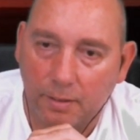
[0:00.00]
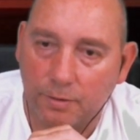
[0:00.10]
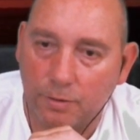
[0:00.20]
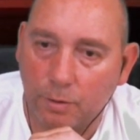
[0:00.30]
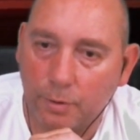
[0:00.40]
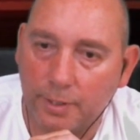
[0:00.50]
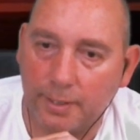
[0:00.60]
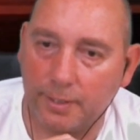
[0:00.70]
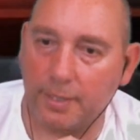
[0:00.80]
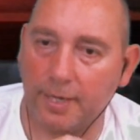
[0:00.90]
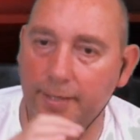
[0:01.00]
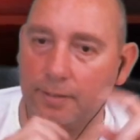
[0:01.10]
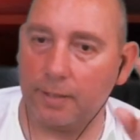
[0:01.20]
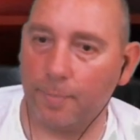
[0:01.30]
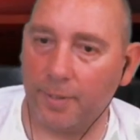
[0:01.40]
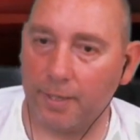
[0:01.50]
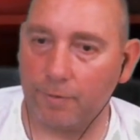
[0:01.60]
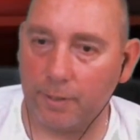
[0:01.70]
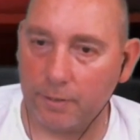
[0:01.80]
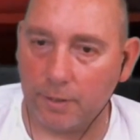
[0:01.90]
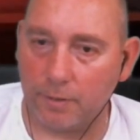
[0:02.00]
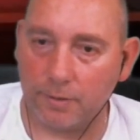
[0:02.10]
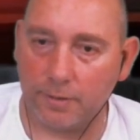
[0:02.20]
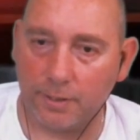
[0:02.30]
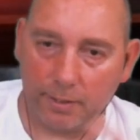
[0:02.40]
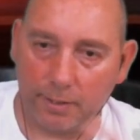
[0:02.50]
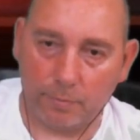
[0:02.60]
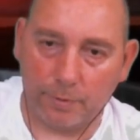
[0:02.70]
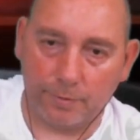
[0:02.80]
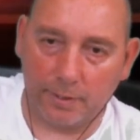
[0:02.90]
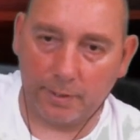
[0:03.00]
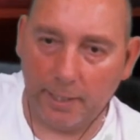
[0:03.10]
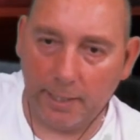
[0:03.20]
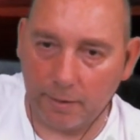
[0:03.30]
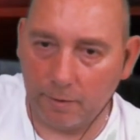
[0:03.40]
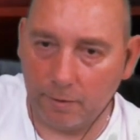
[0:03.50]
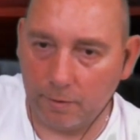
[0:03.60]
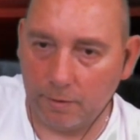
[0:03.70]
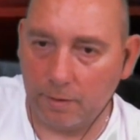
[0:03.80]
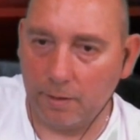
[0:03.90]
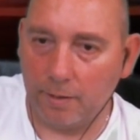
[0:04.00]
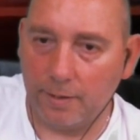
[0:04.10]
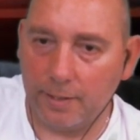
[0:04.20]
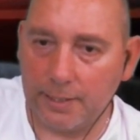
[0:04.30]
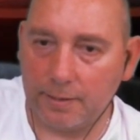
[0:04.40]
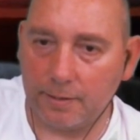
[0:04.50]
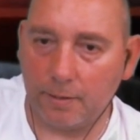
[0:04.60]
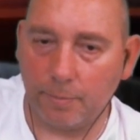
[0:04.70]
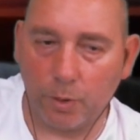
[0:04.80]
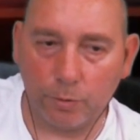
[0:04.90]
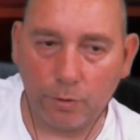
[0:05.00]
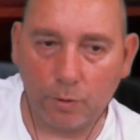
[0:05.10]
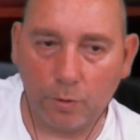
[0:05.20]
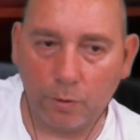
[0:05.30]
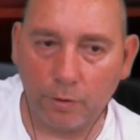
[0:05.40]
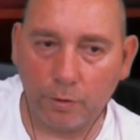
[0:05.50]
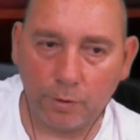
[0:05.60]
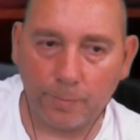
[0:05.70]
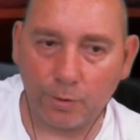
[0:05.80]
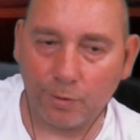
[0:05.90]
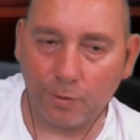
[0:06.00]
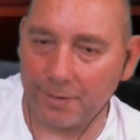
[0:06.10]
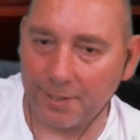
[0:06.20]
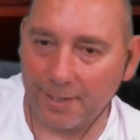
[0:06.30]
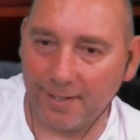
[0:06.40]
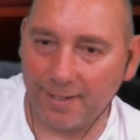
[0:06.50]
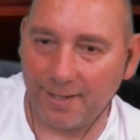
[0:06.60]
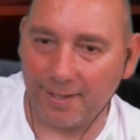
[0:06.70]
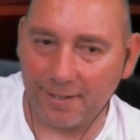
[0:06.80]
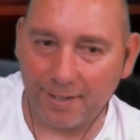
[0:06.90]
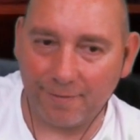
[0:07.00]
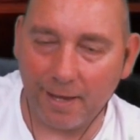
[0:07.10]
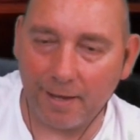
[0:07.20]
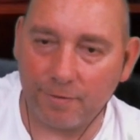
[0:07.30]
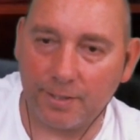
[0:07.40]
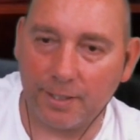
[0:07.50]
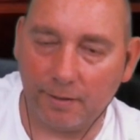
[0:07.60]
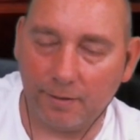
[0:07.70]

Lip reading: So, guys, in the background, you're going to see, where is it? Here. This is the most awesome sunset I think I've ever seen.